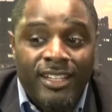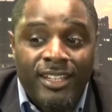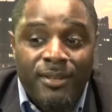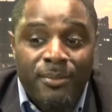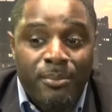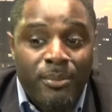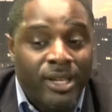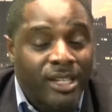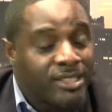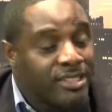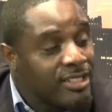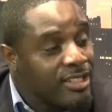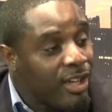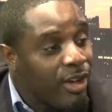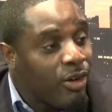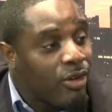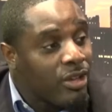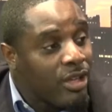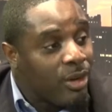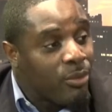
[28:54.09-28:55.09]
mix it
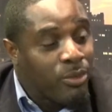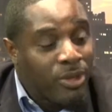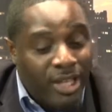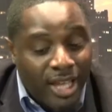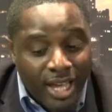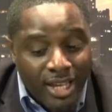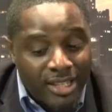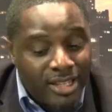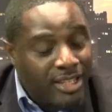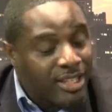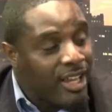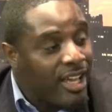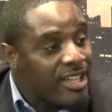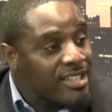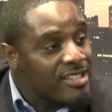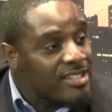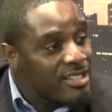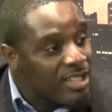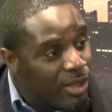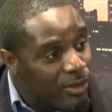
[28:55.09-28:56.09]
all up, we got to get
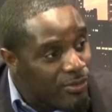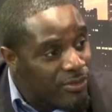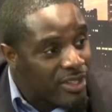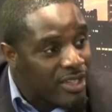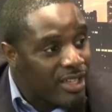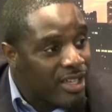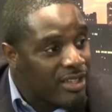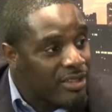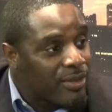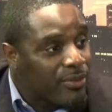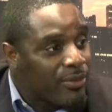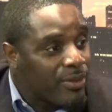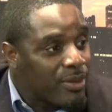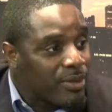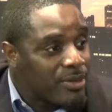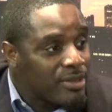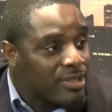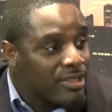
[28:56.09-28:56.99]
ourselves together first.